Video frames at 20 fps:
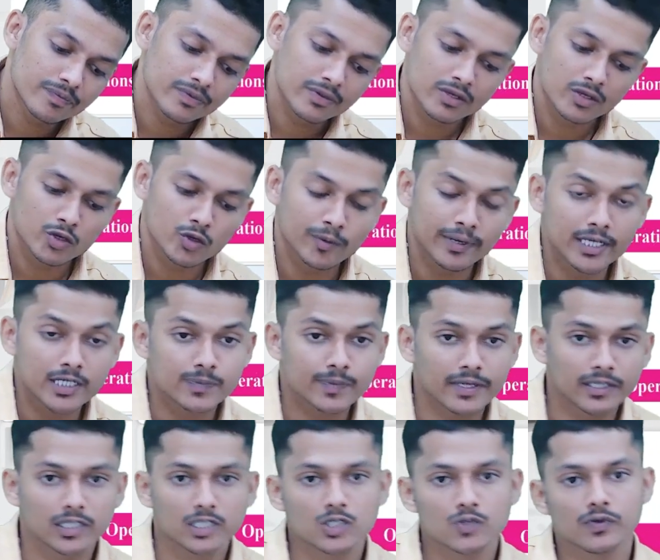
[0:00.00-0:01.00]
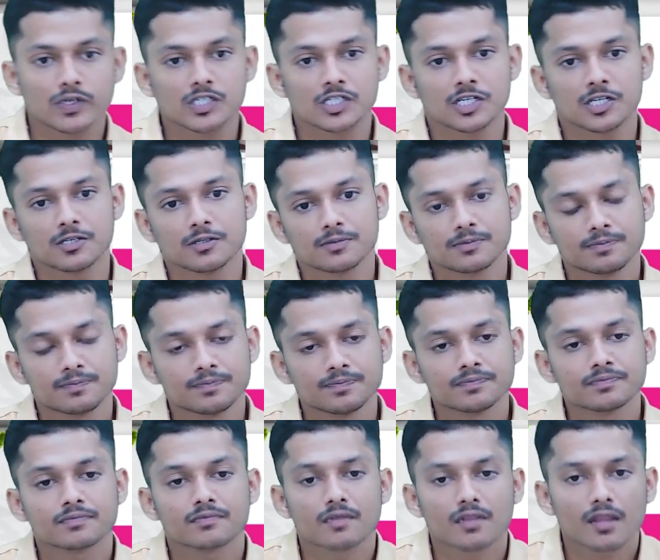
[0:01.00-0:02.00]
You may expect this question.
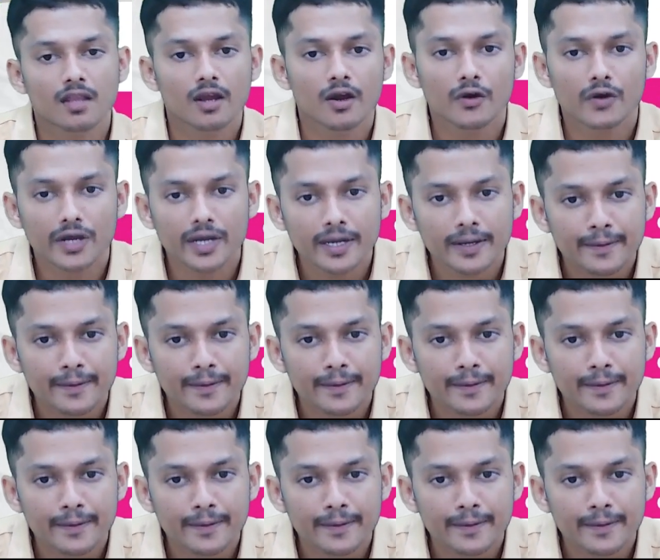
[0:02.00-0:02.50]
Okay.